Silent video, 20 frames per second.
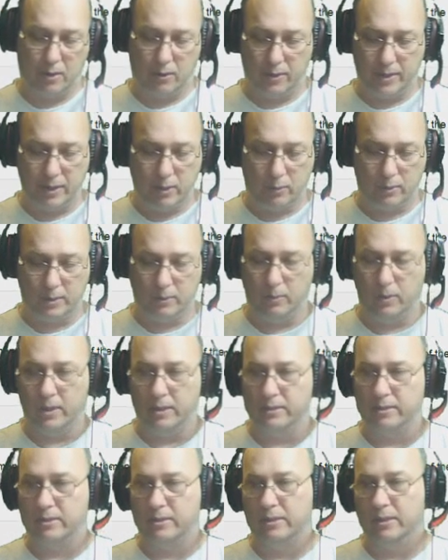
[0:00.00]
he only
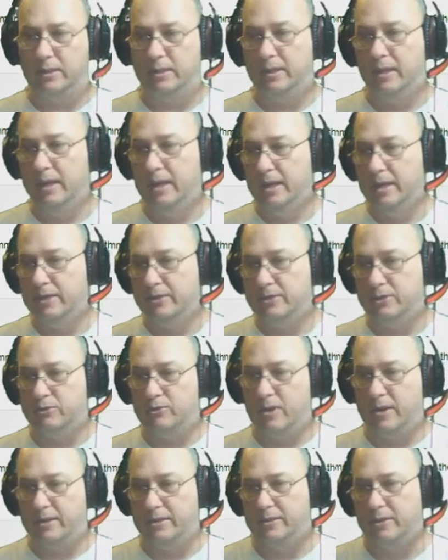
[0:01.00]
wants the
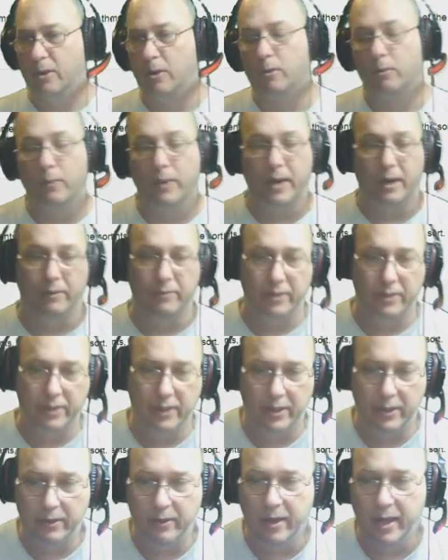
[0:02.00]
Zentradis, or whatever,
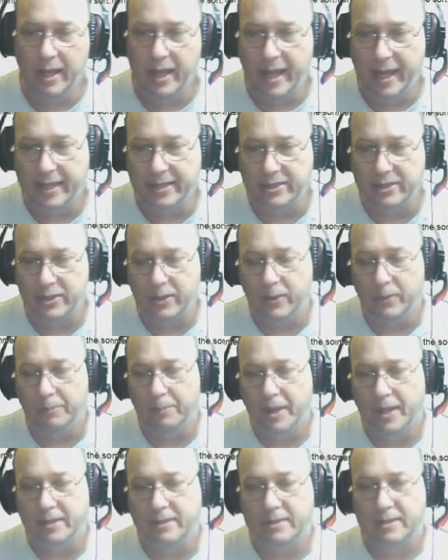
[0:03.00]
And so
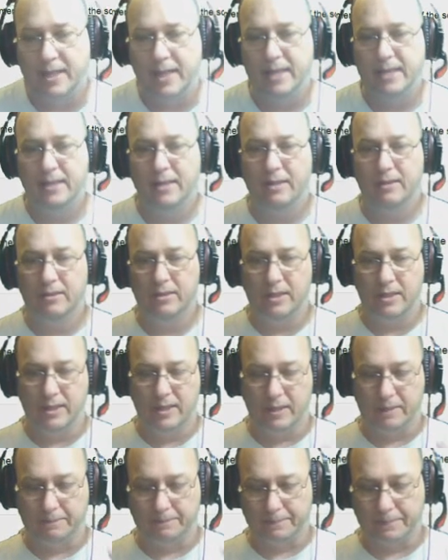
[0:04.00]
by taking the